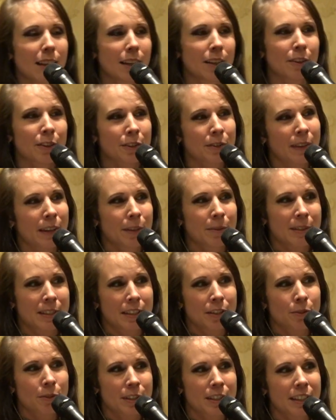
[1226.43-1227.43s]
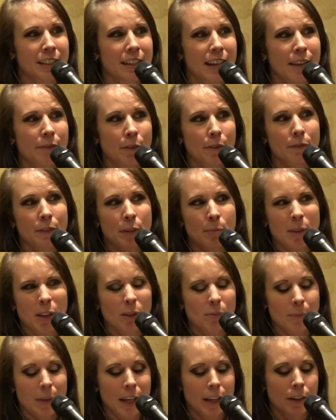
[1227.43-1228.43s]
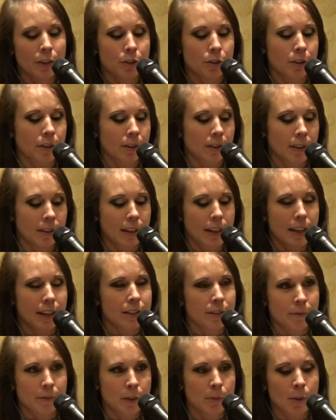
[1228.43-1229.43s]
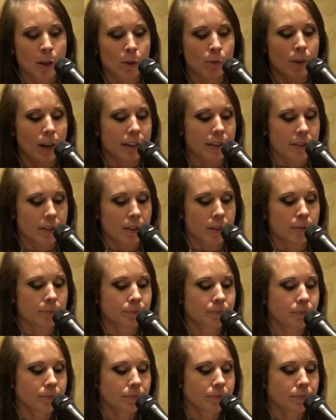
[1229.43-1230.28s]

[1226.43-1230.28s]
I always found it was interesting to have a female manager as a female wrestler.